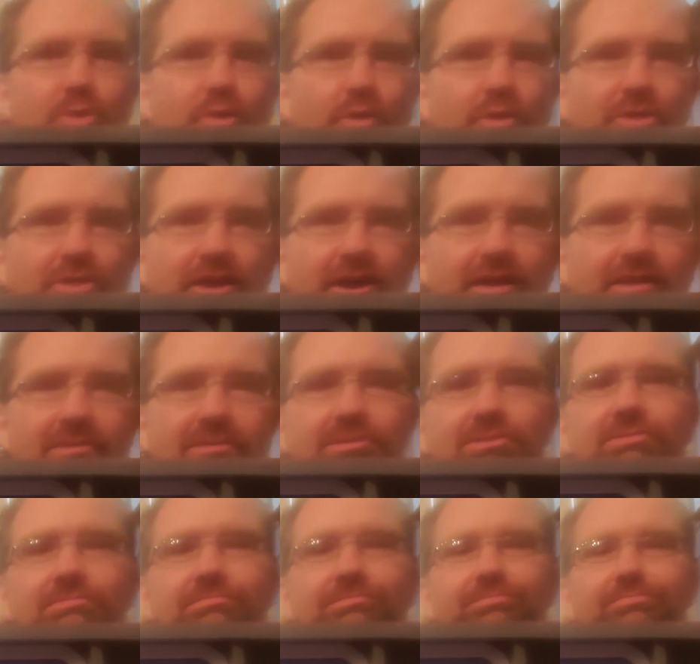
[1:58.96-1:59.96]
cool
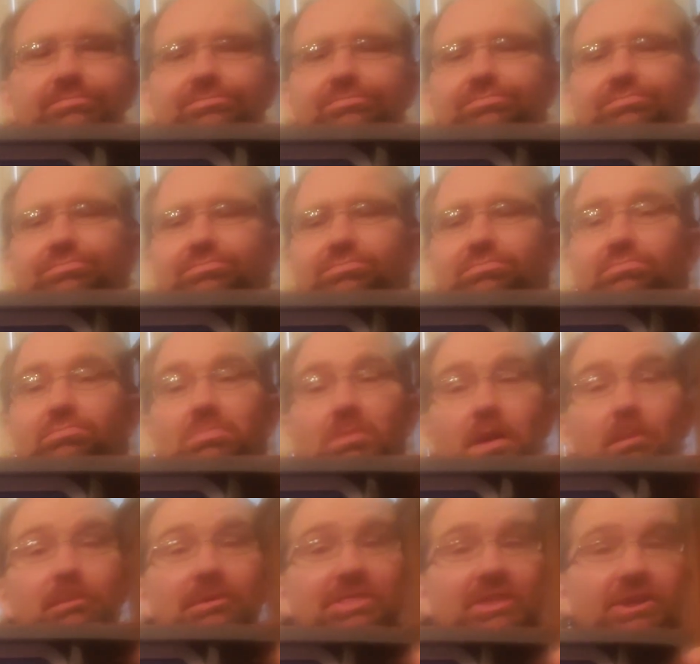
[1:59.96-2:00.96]
things.
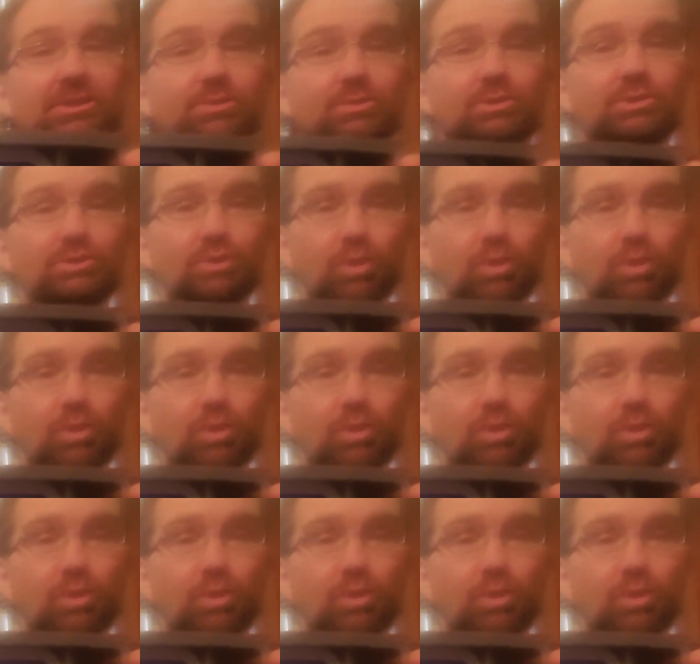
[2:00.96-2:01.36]
But this was